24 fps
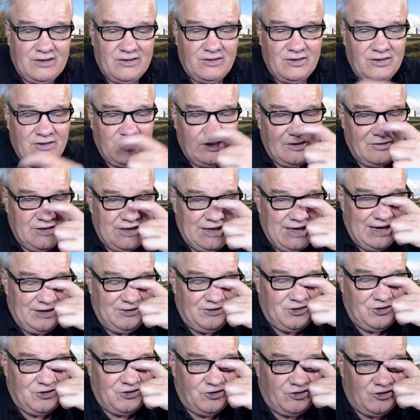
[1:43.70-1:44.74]
the
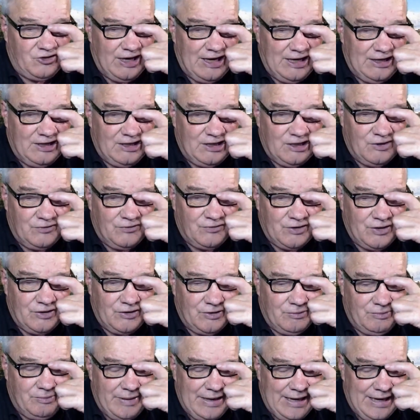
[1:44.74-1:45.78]
understanding of
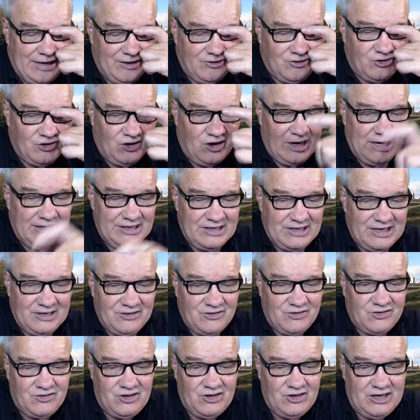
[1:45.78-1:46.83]
the backsite and
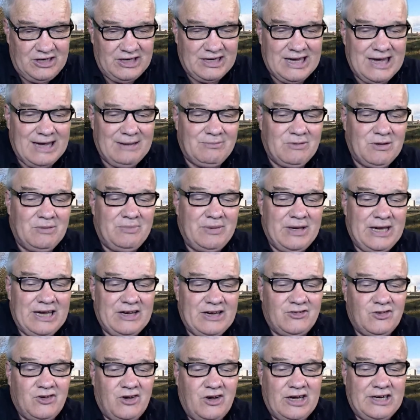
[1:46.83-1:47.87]
setting up a
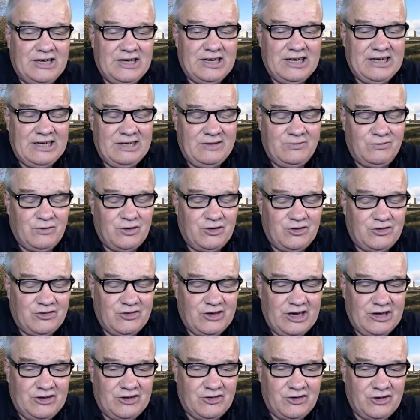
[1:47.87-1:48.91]
backsite at every
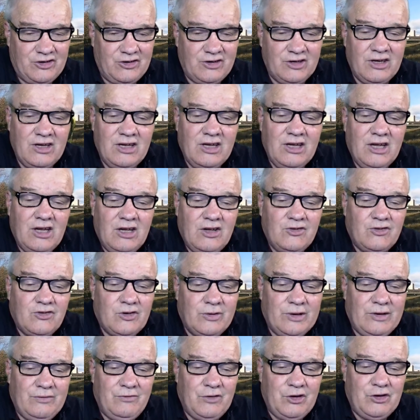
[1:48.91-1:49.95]
station. So
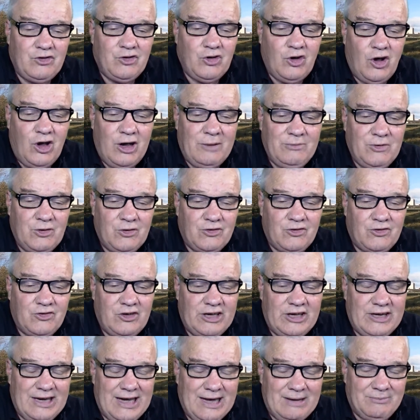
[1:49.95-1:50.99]
every time you
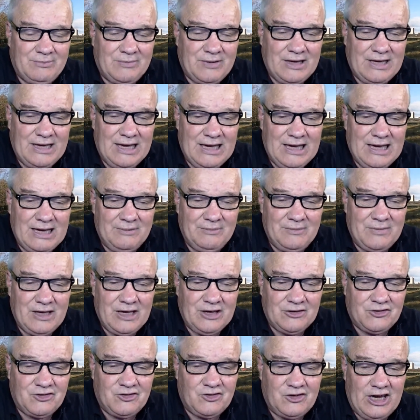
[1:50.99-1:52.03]
set up a
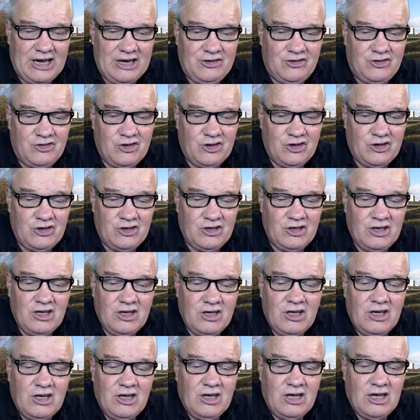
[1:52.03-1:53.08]
station
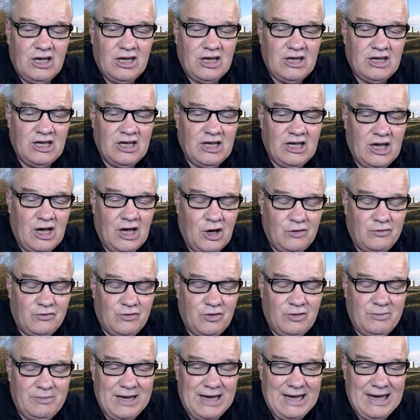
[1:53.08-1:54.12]
over
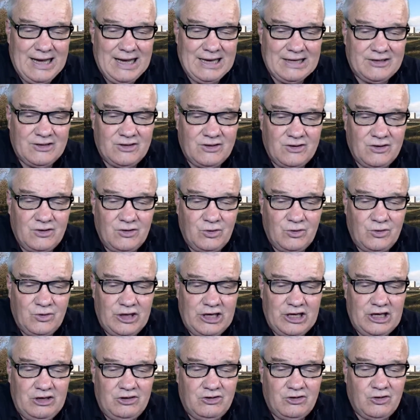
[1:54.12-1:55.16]
a mark, you
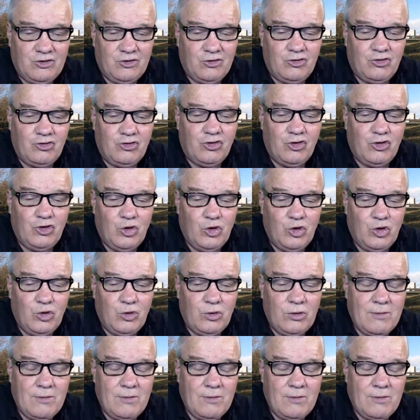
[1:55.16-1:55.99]
need to